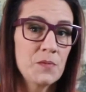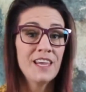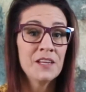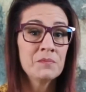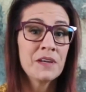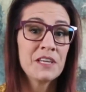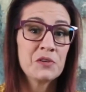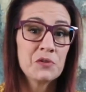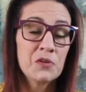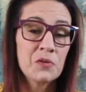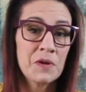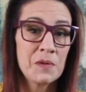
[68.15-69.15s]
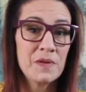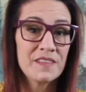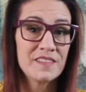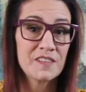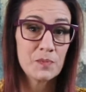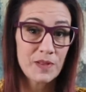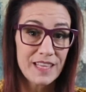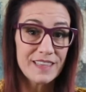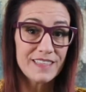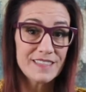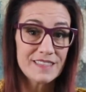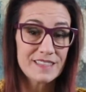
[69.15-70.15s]
In my Google My Business
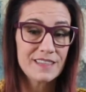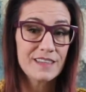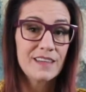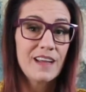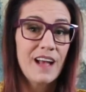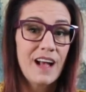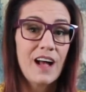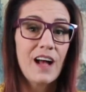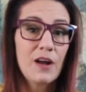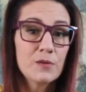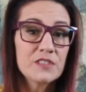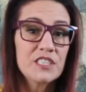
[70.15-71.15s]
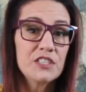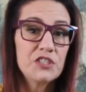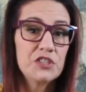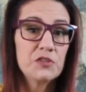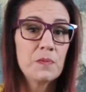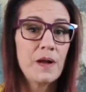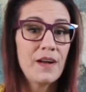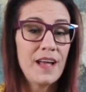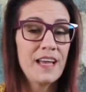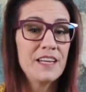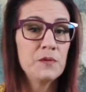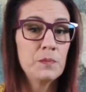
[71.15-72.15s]
playlist, I'll teach you about
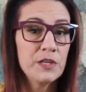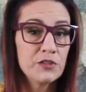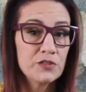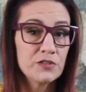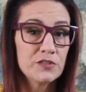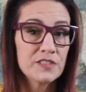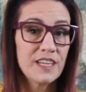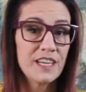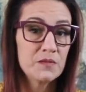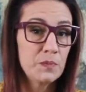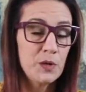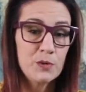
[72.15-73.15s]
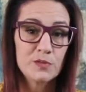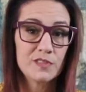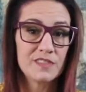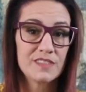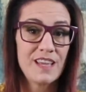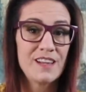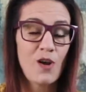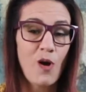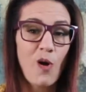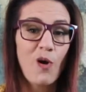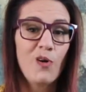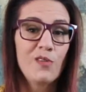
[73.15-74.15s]
adding pictures and posts and
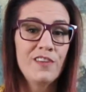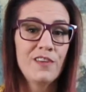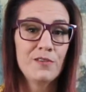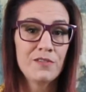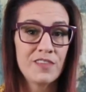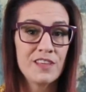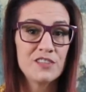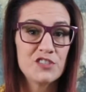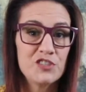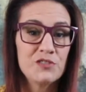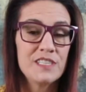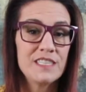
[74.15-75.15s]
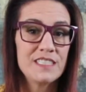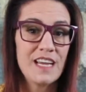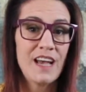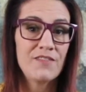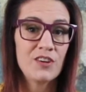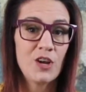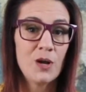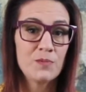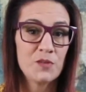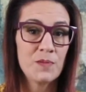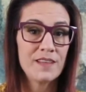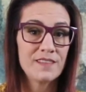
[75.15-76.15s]
all the other things you need to have an
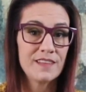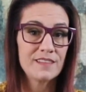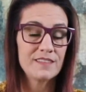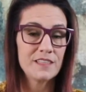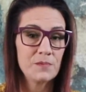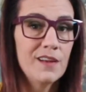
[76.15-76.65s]
optimized listing.